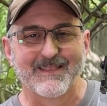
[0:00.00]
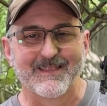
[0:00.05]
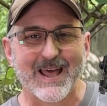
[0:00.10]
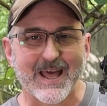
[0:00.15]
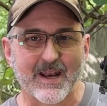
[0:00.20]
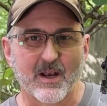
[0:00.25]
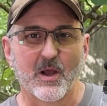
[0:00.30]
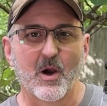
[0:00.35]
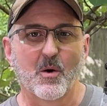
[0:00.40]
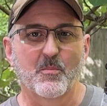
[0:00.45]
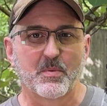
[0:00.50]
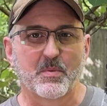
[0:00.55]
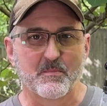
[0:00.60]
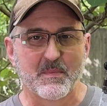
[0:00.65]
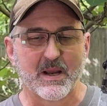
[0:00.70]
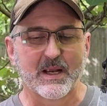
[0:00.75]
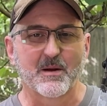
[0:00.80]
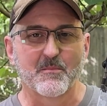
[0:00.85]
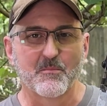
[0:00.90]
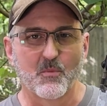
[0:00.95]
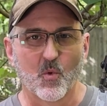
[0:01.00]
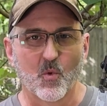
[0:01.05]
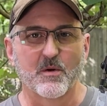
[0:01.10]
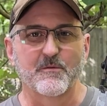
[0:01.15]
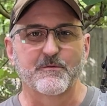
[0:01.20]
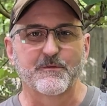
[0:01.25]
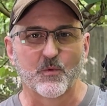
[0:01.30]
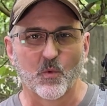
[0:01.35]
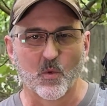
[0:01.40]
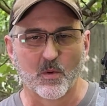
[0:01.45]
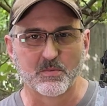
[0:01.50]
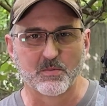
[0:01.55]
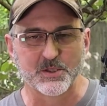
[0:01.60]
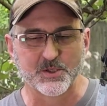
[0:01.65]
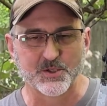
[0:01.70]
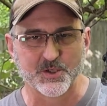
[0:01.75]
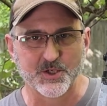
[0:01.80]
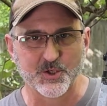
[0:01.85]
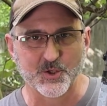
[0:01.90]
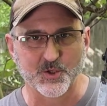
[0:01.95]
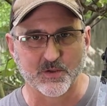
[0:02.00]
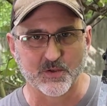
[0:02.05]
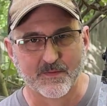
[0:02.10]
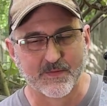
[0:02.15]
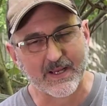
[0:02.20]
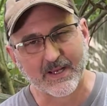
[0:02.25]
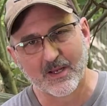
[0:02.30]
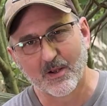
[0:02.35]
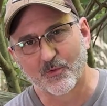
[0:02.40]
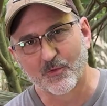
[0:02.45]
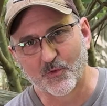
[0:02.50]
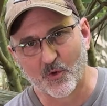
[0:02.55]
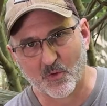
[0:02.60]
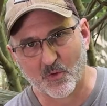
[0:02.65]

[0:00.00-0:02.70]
That'll help them make a more informed decision. Thank y'all so